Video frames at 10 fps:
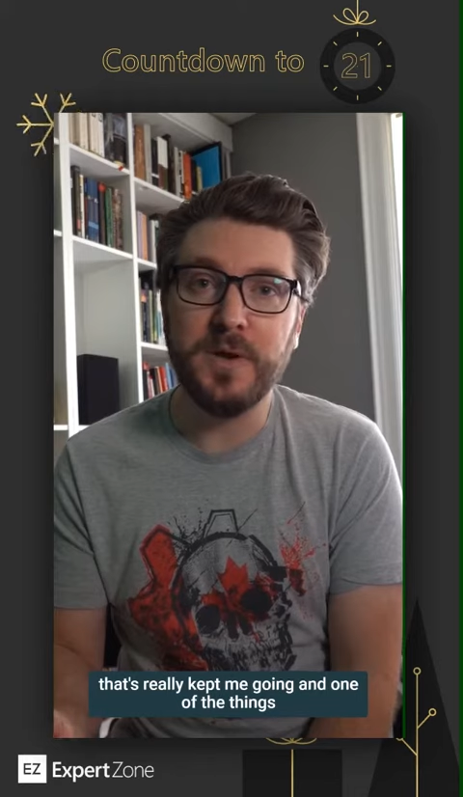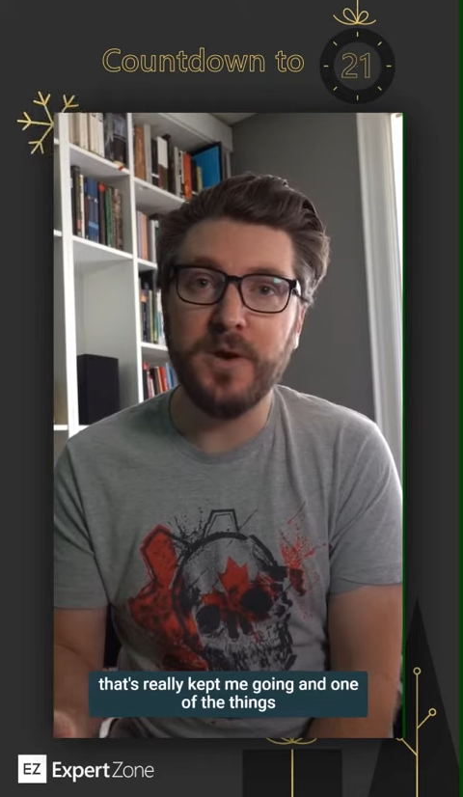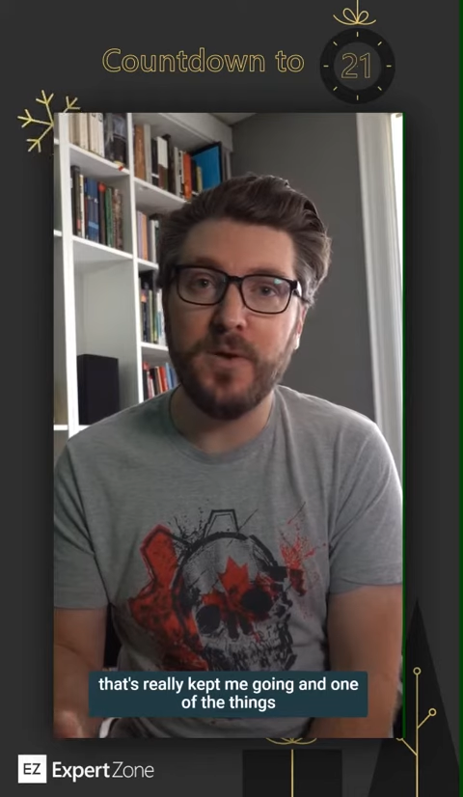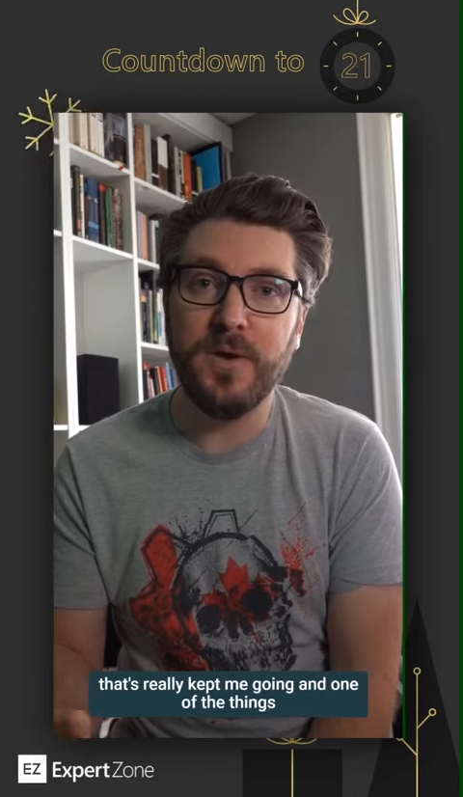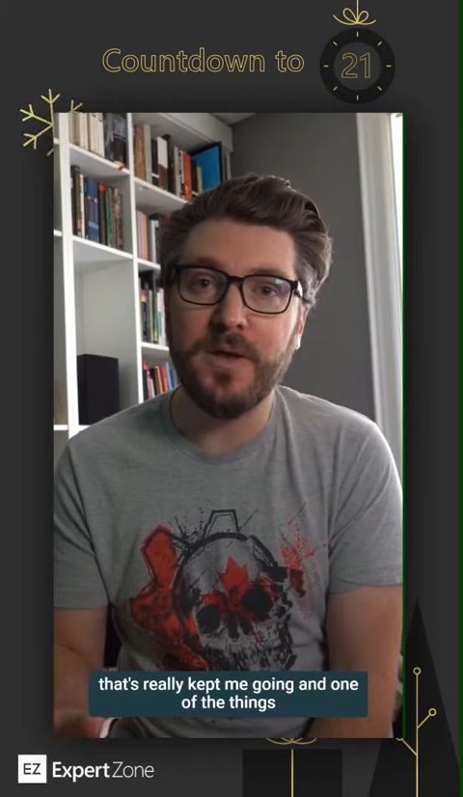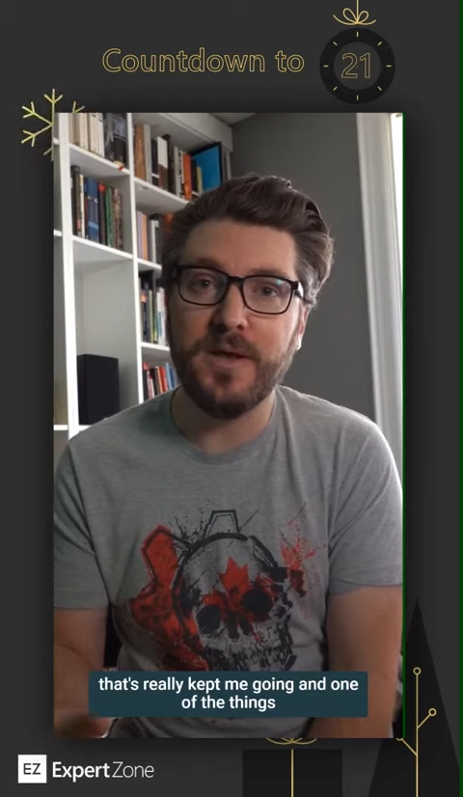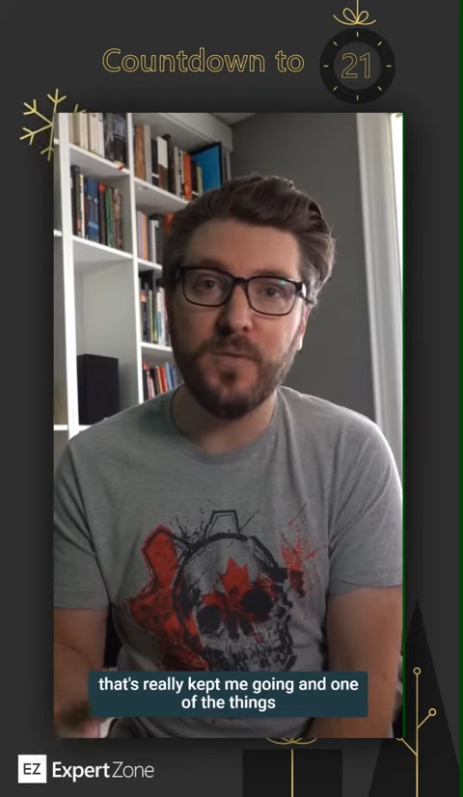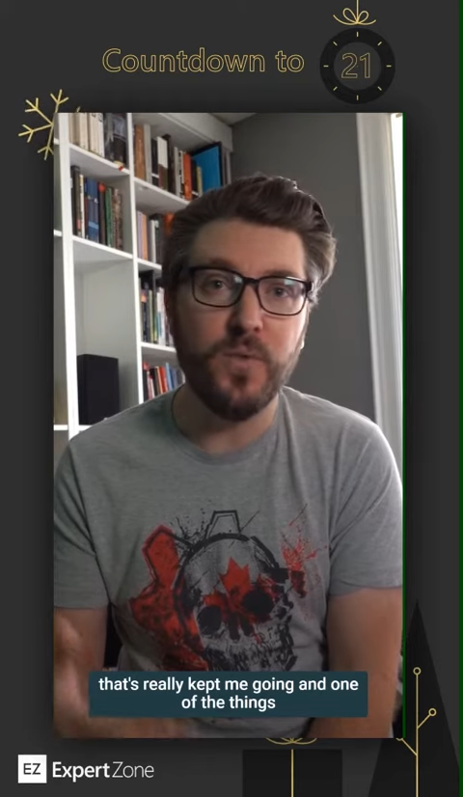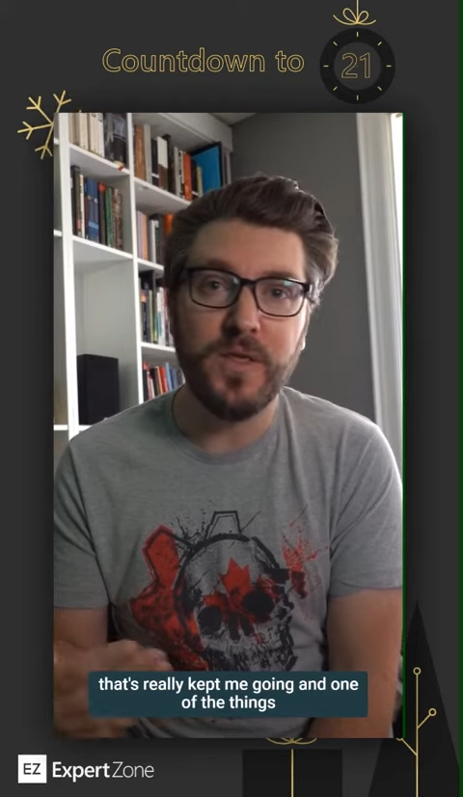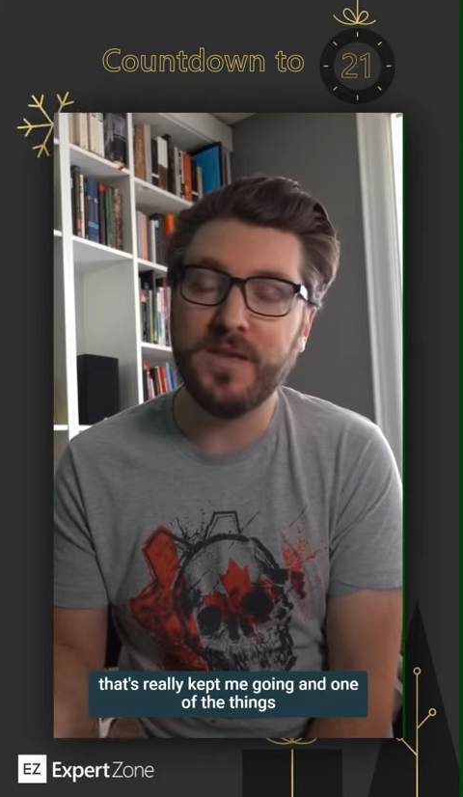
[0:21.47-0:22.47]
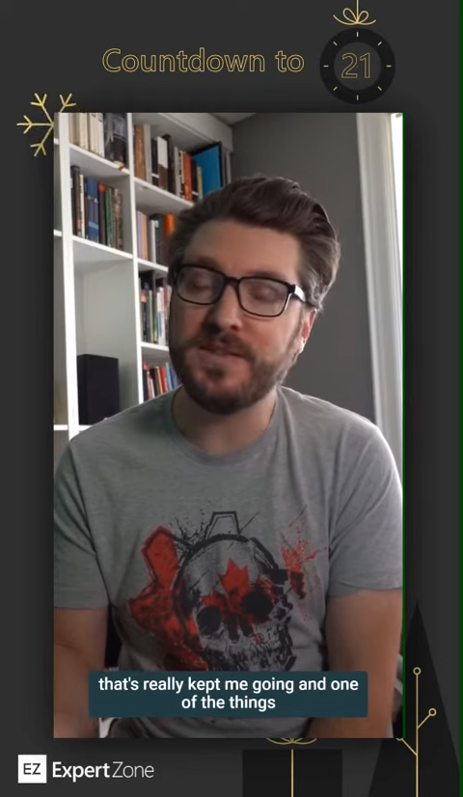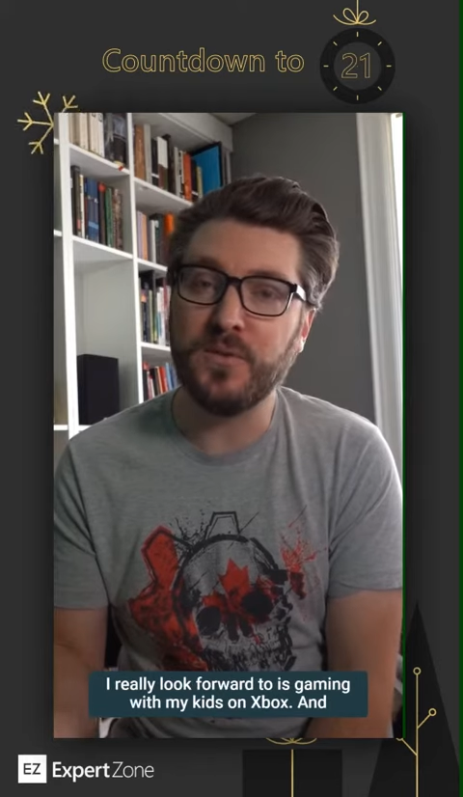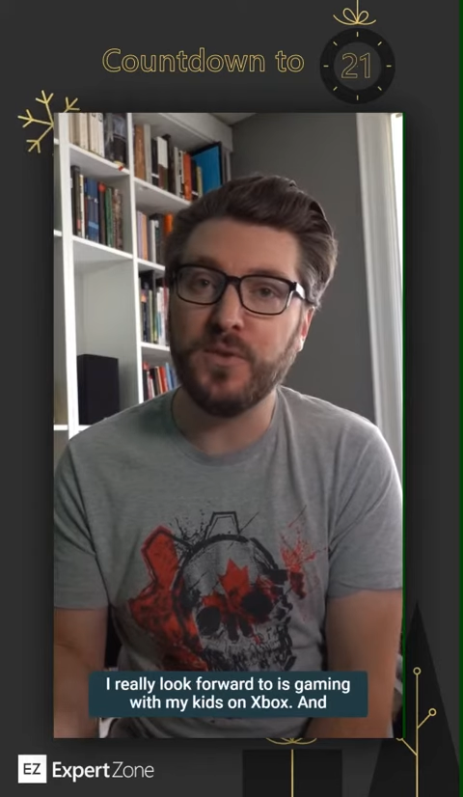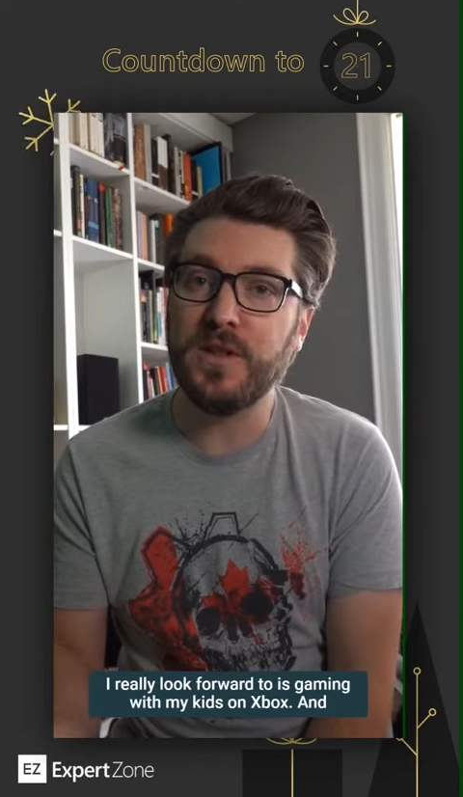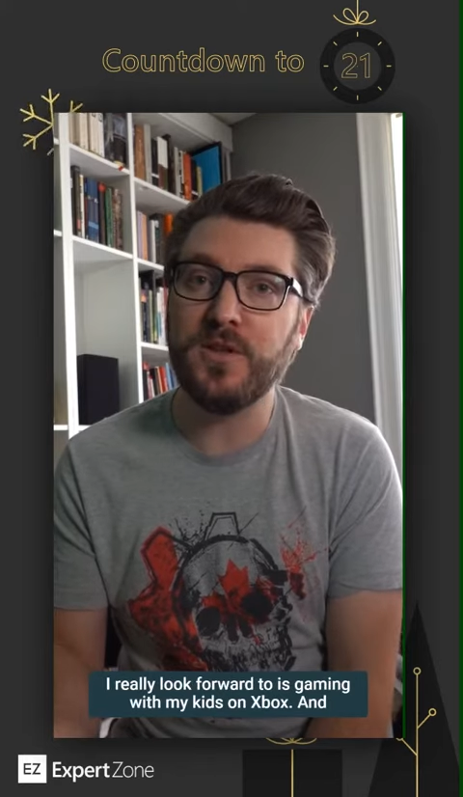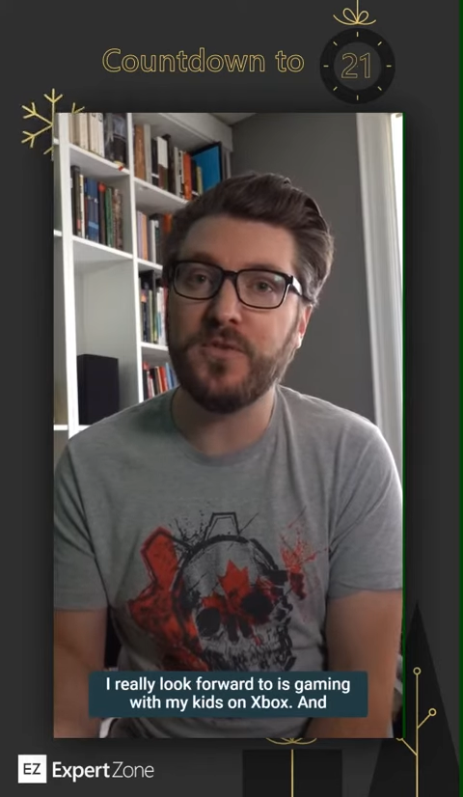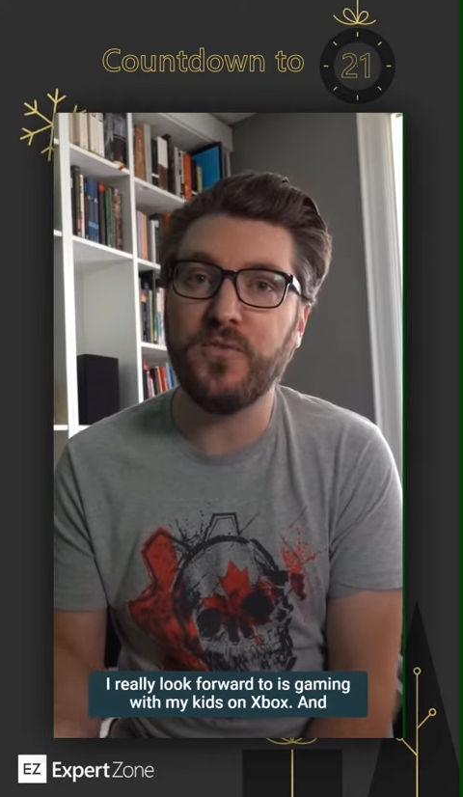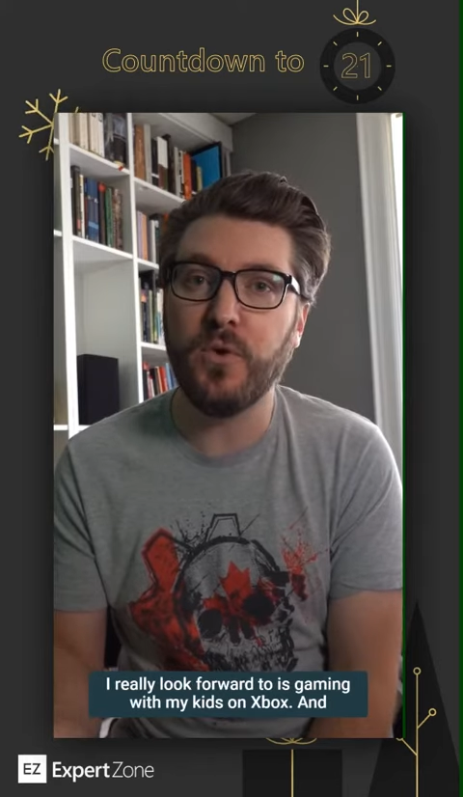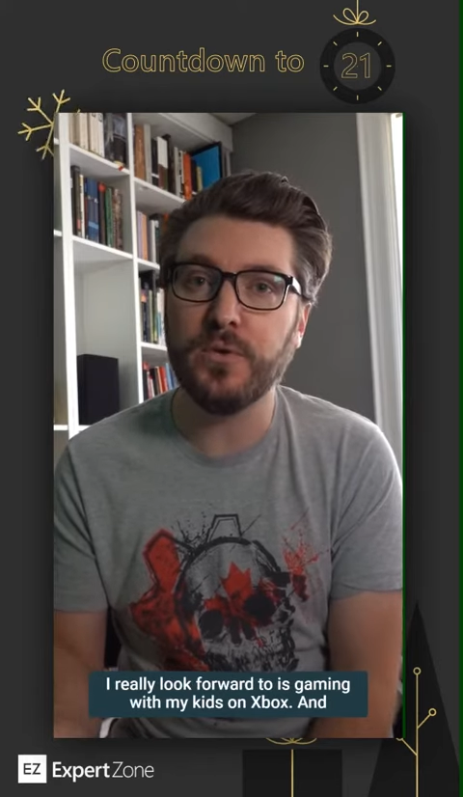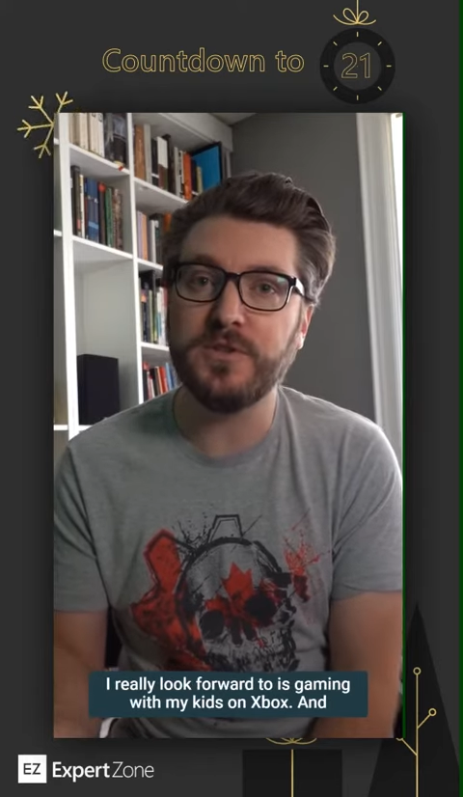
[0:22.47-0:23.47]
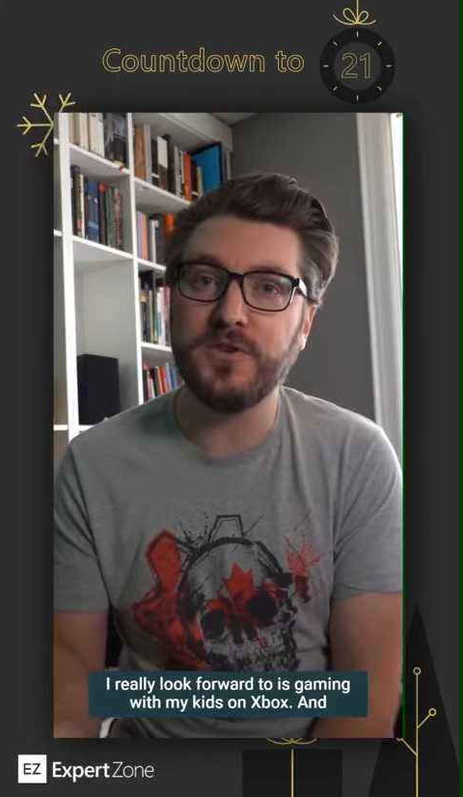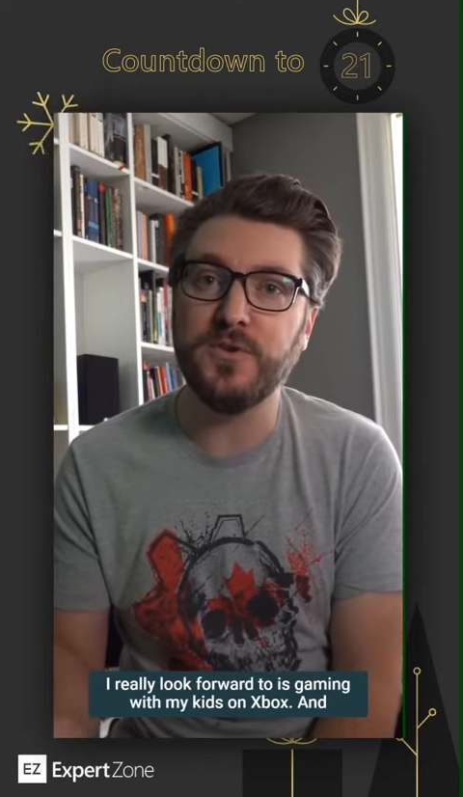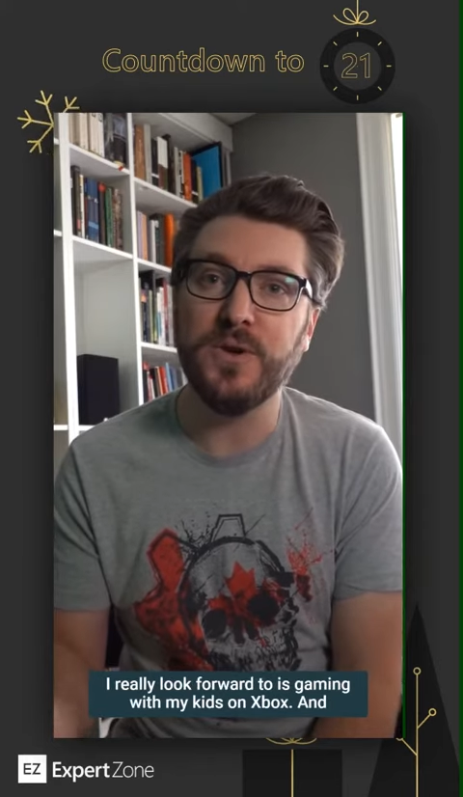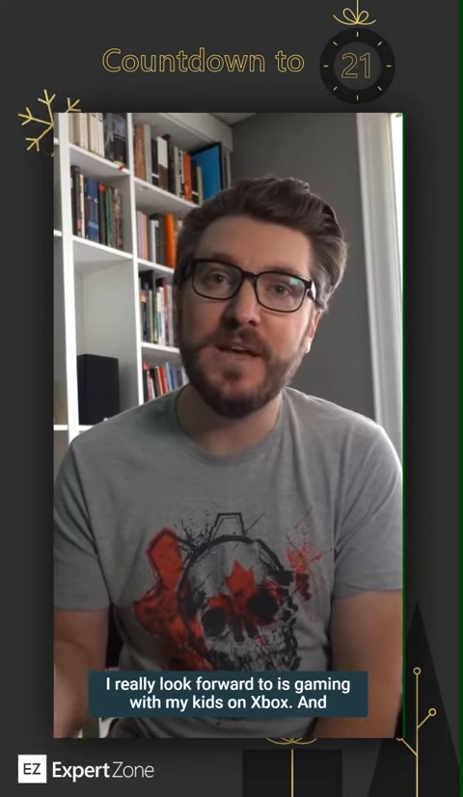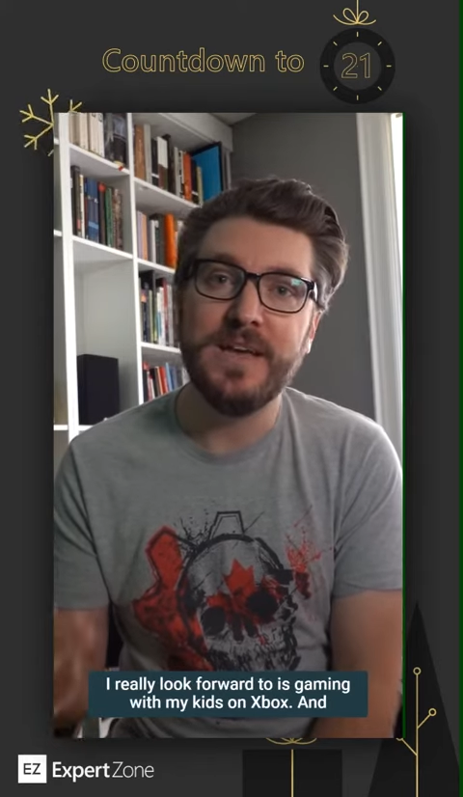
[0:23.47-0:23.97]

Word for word: going and one of the things I really look forward to